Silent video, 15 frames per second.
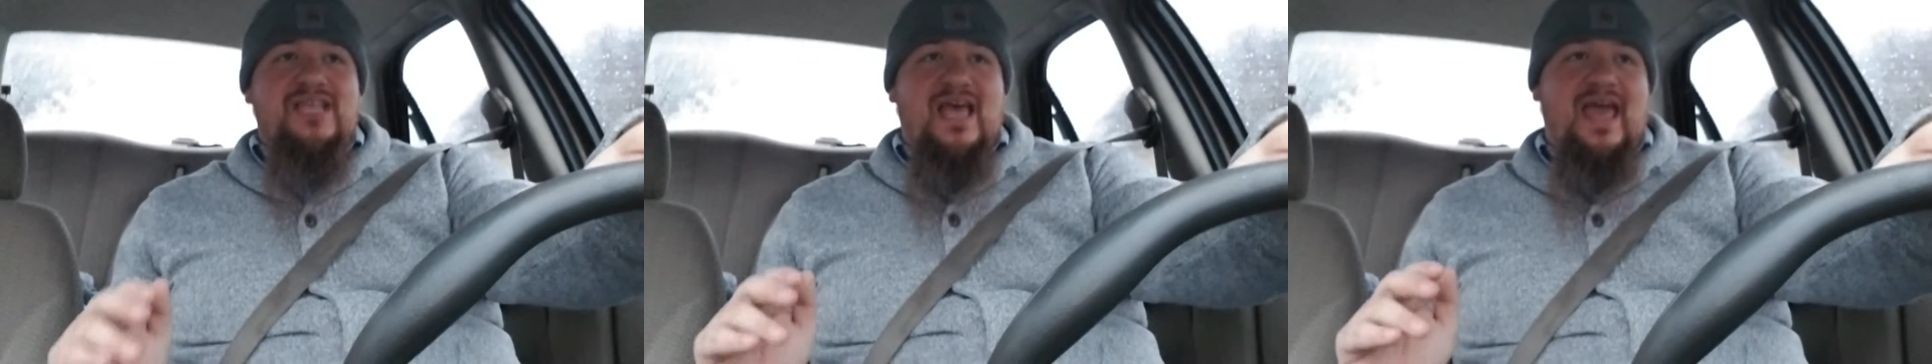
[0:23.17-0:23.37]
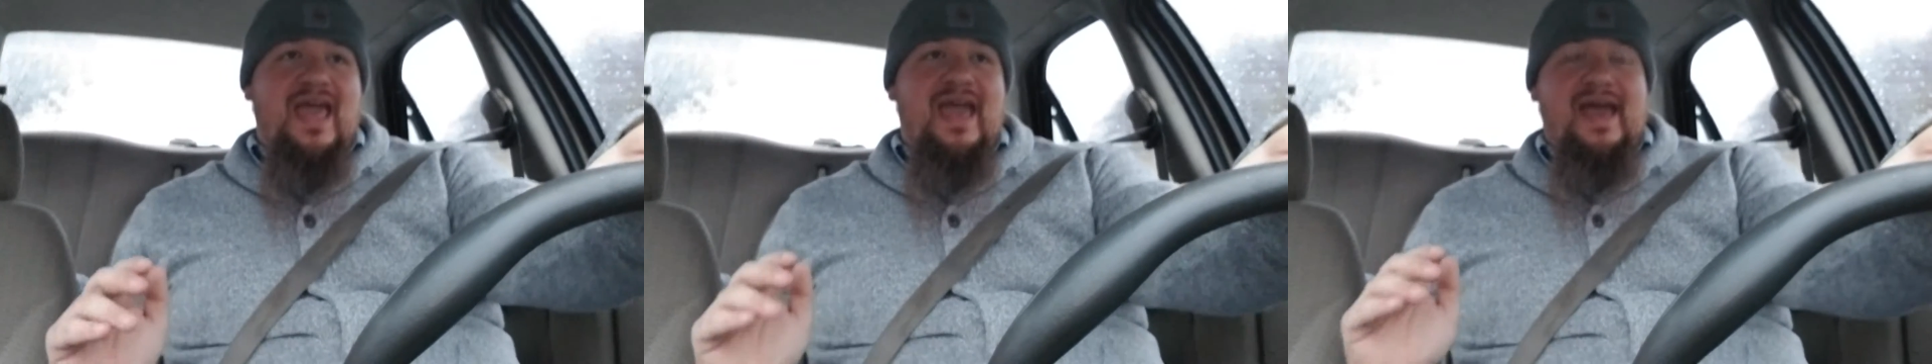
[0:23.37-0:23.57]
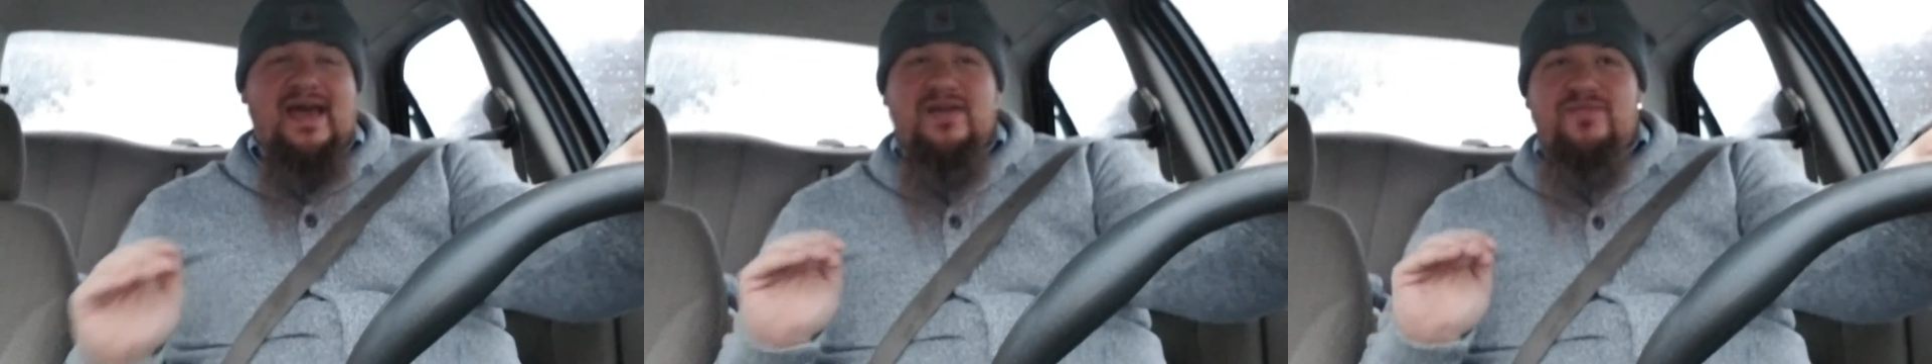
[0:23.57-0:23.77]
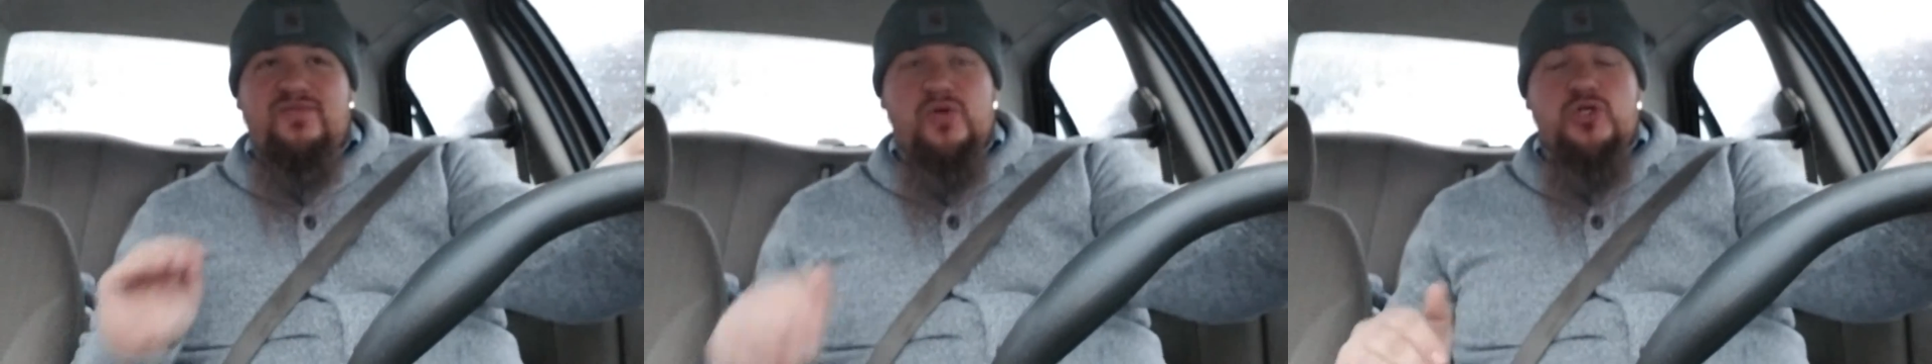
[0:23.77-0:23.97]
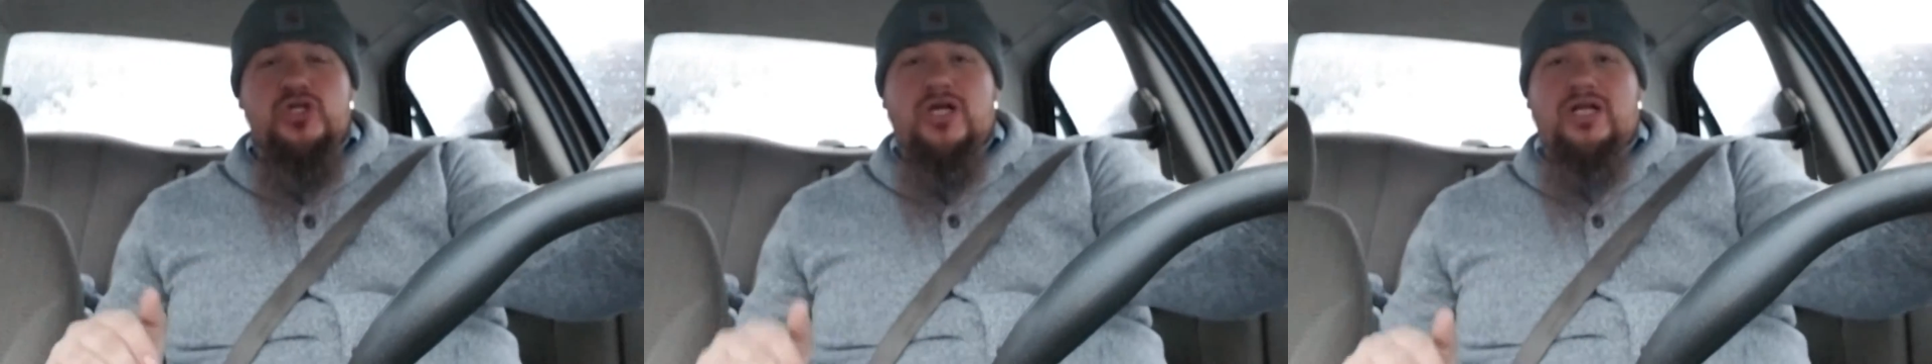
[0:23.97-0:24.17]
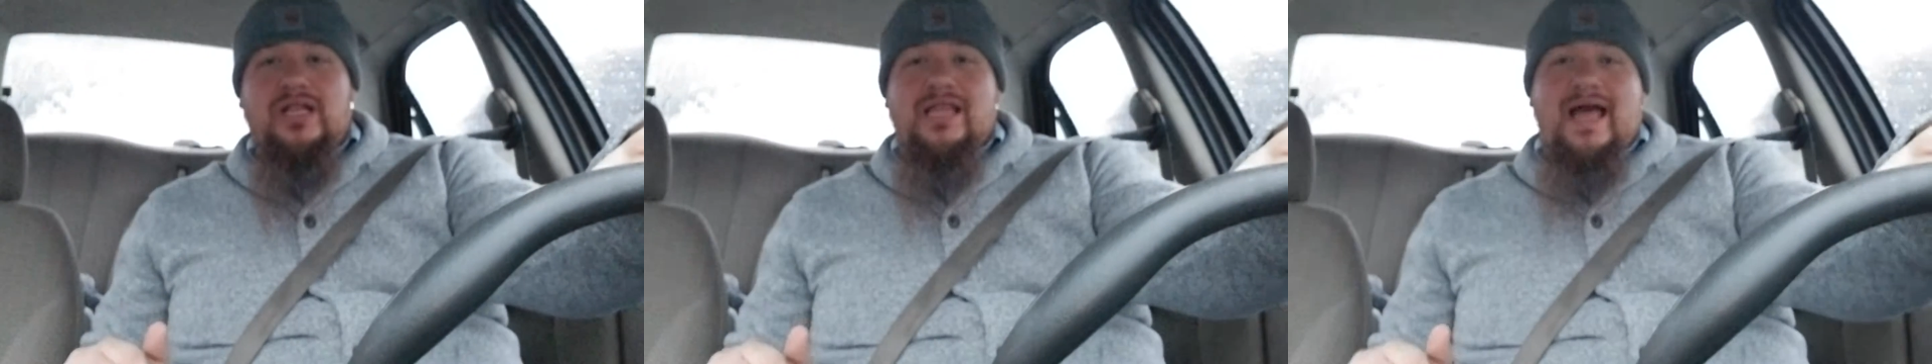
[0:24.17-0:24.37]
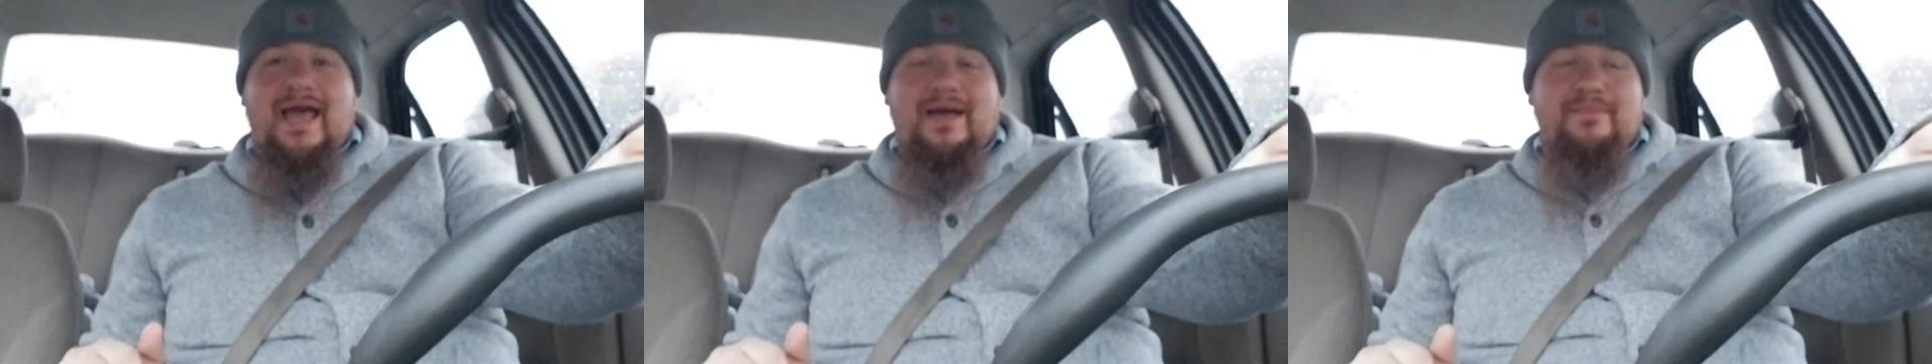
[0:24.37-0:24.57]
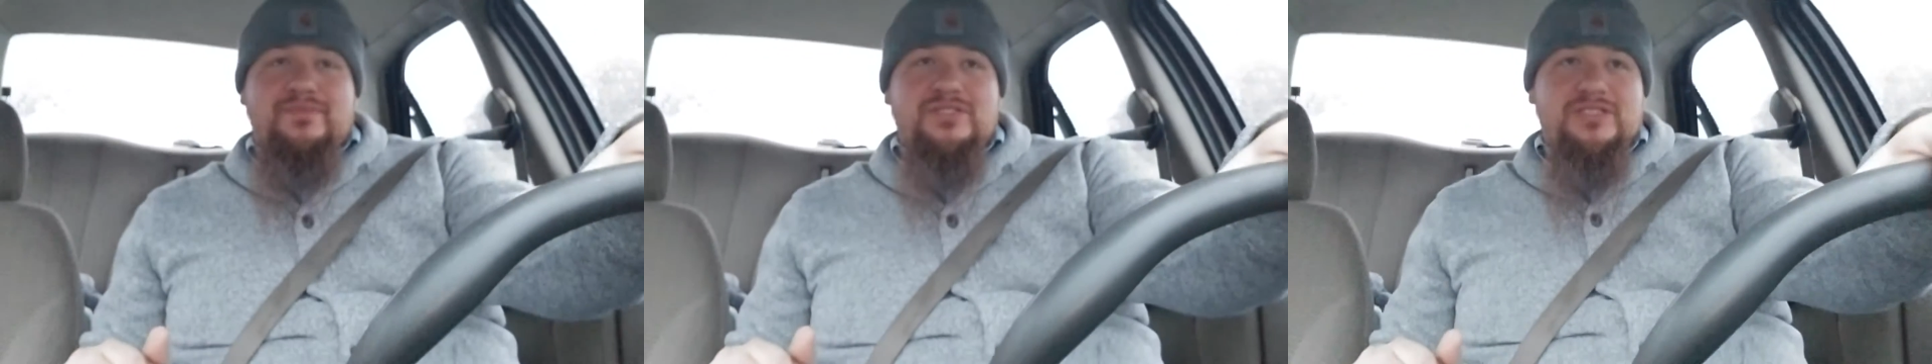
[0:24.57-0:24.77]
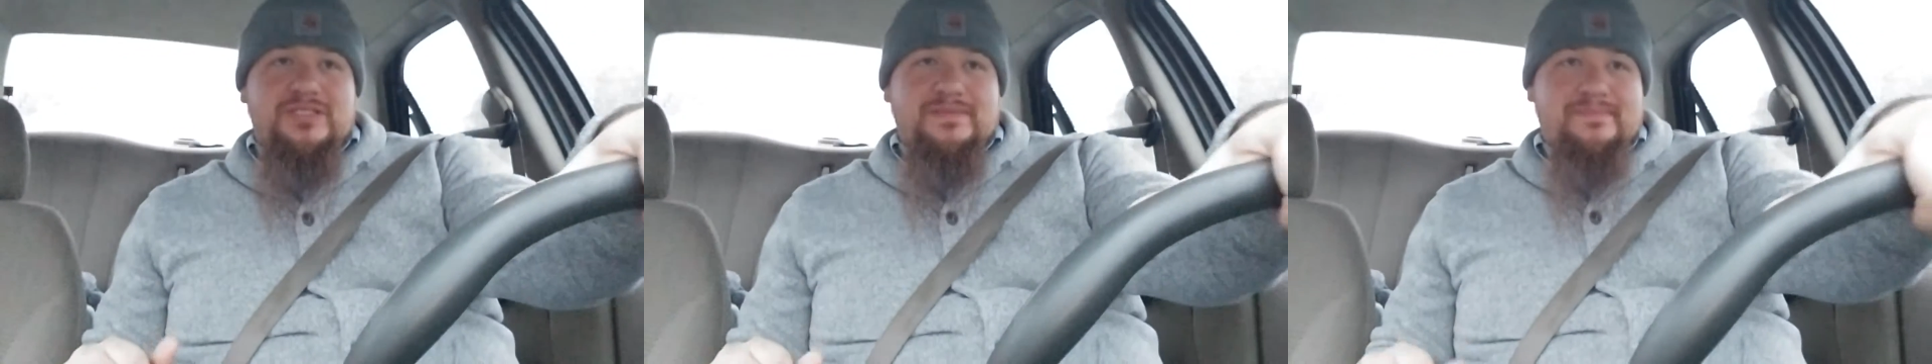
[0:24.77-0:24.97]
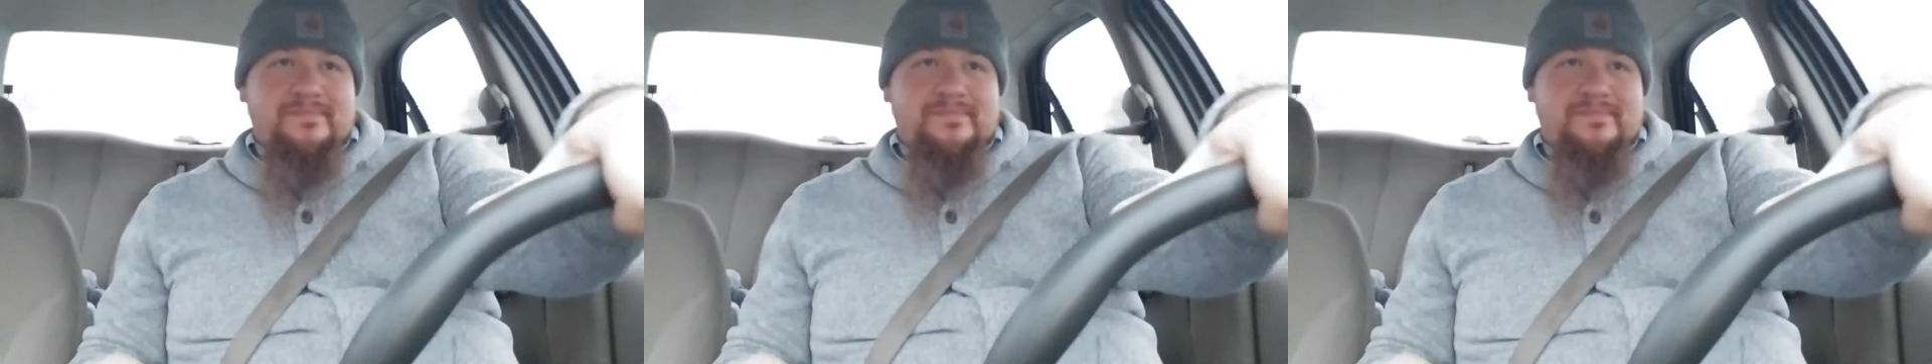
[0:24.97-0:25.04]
and future collabs?